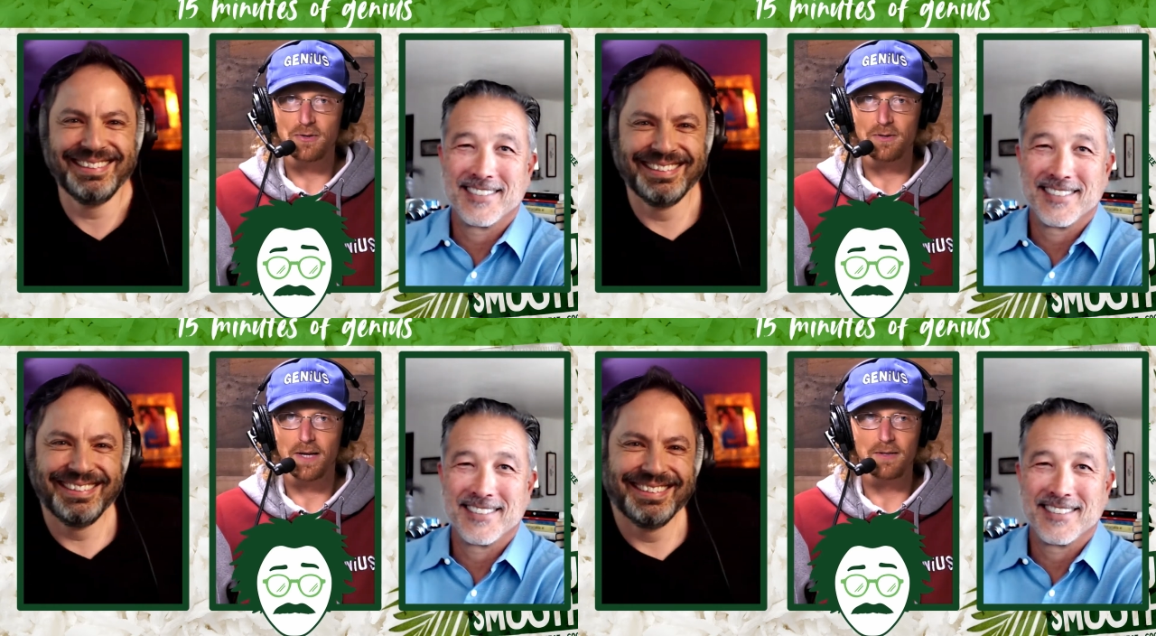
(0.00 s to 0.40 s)

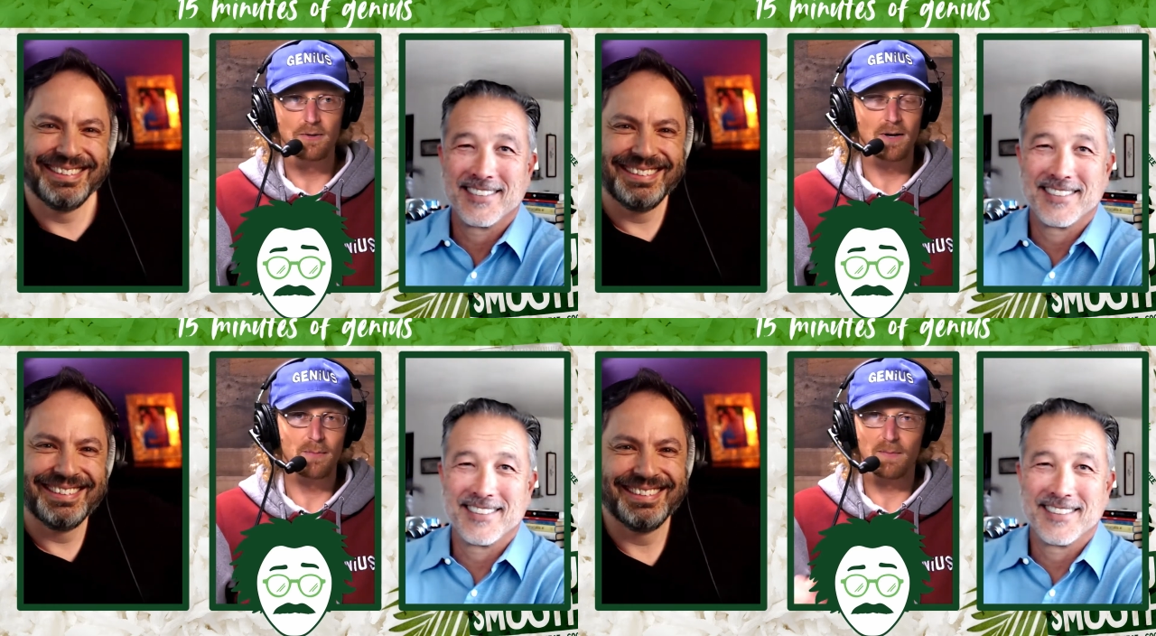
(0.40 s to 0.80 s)
Speaker 1: you're like, dude,
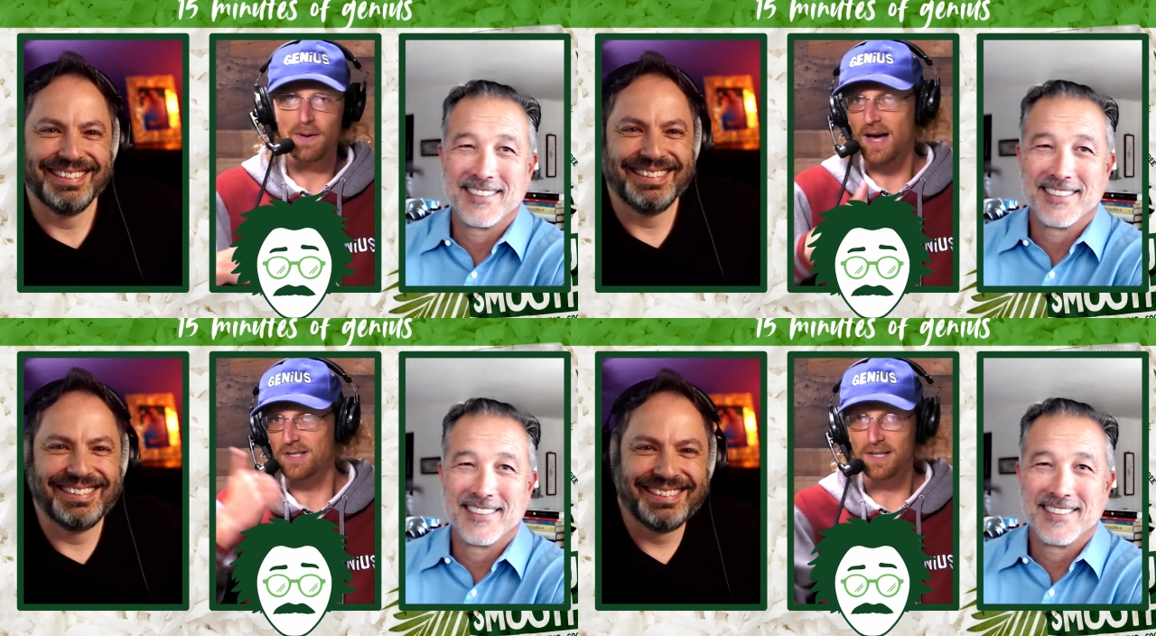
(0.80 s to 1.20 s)
I'm going to
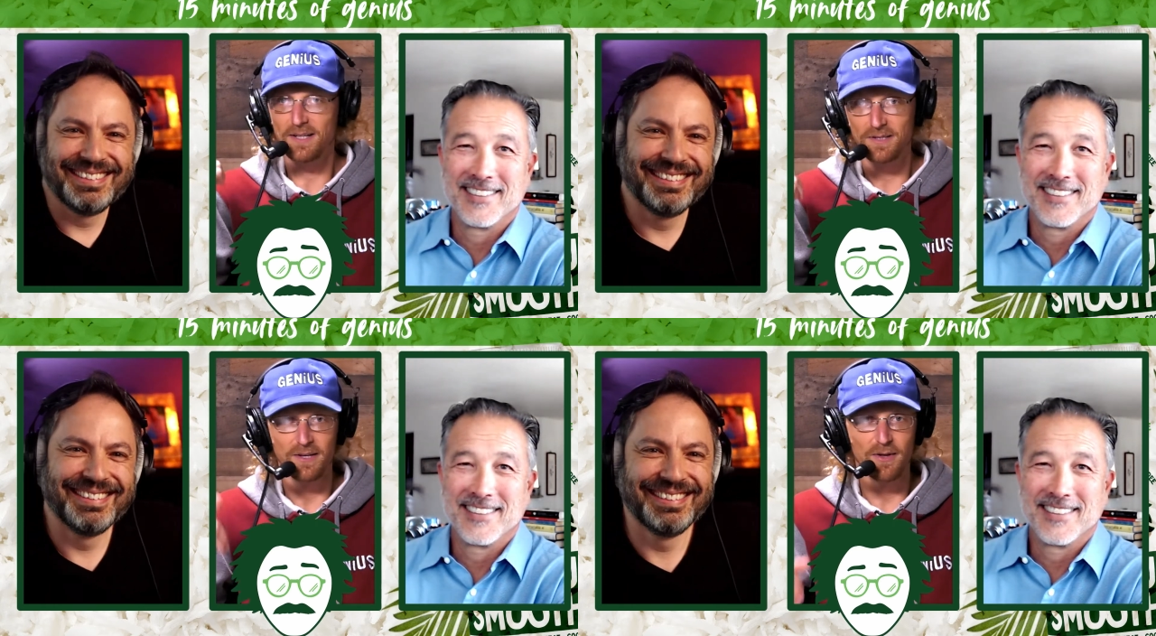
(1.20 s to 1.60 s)
pass that
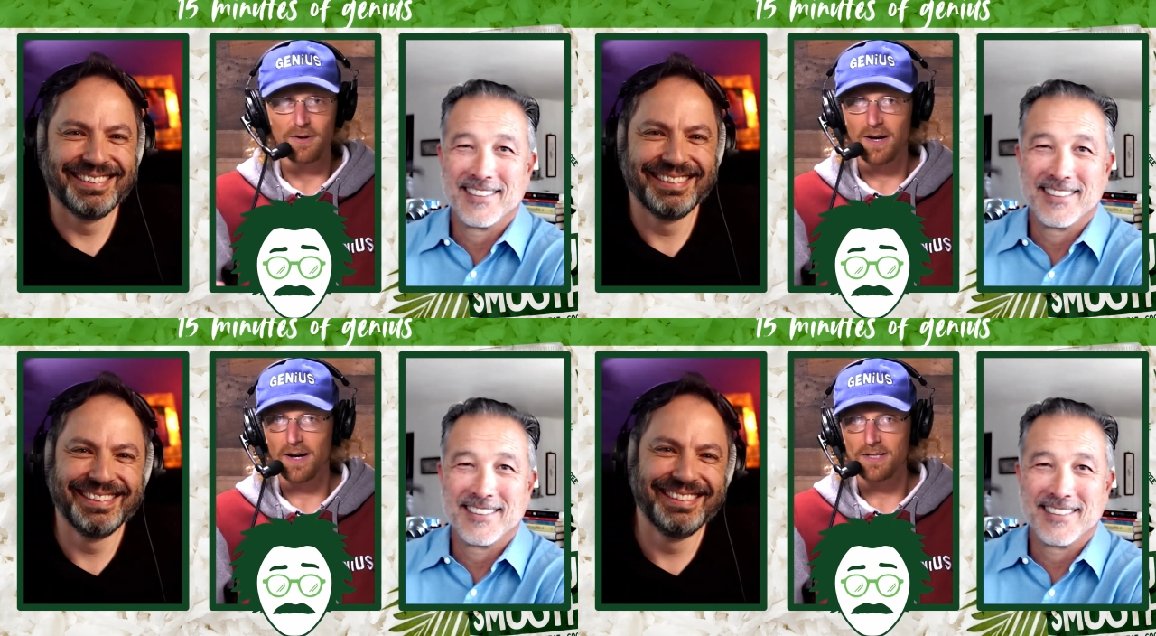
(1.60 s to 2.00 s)
to the other
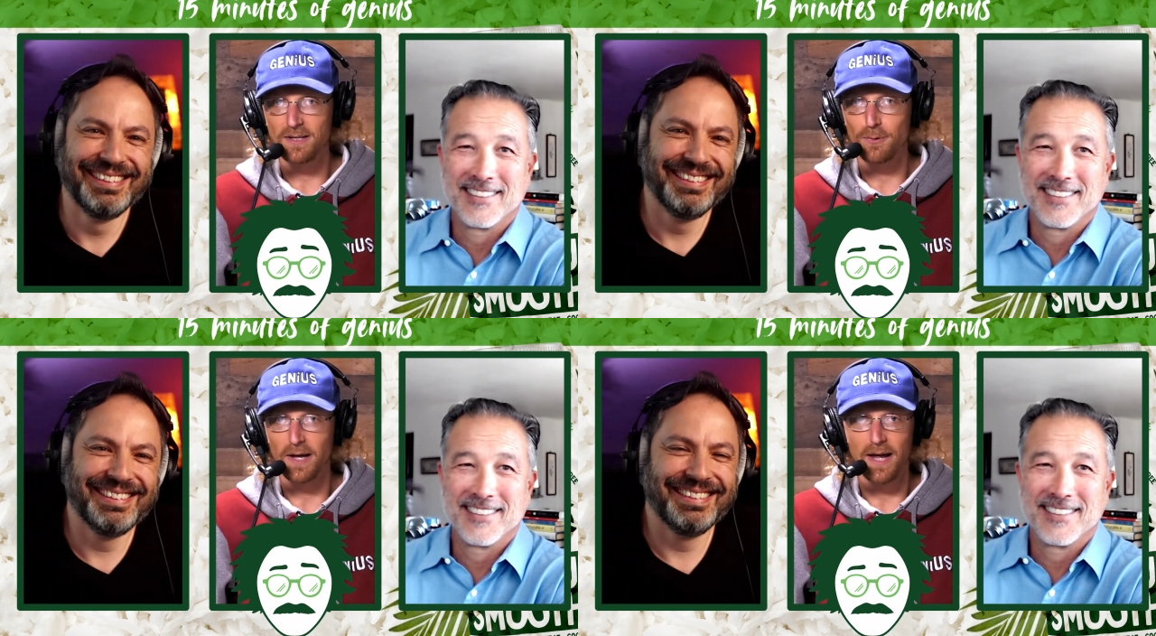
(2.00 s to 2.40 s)
guy because I don't
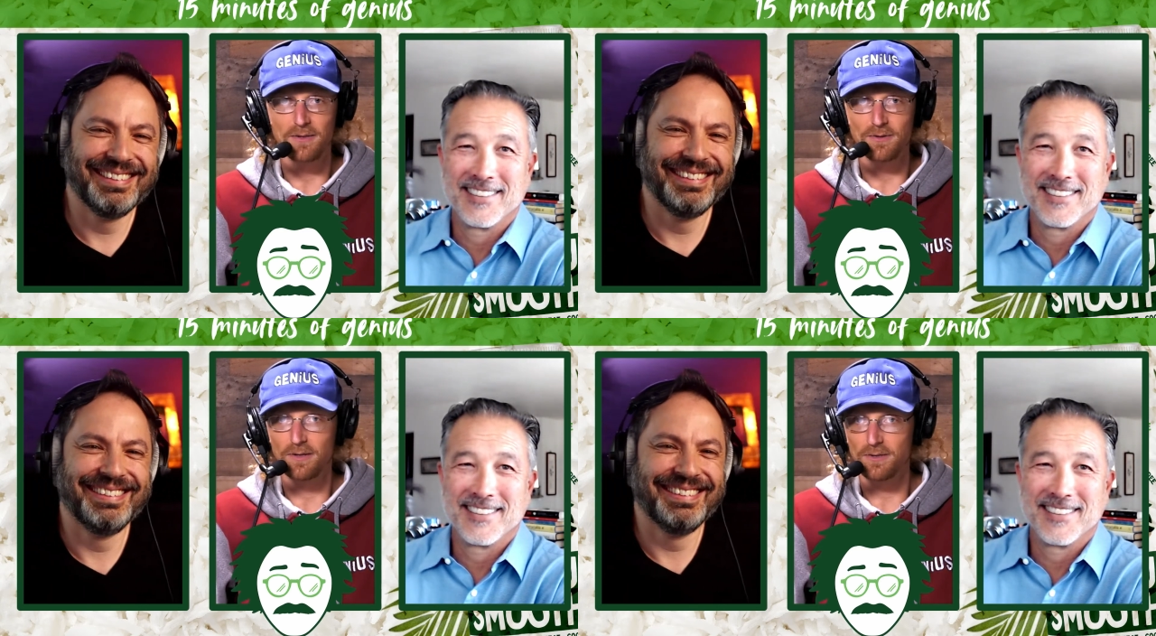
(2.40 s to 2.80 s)
want to
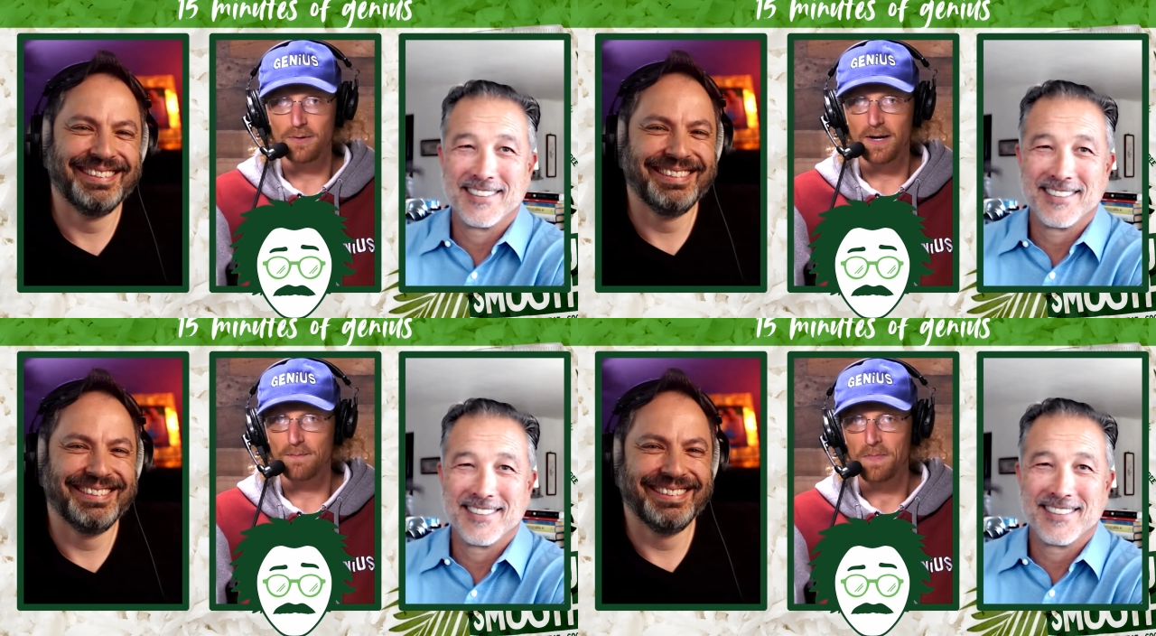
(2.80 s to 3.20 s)
answer this crap.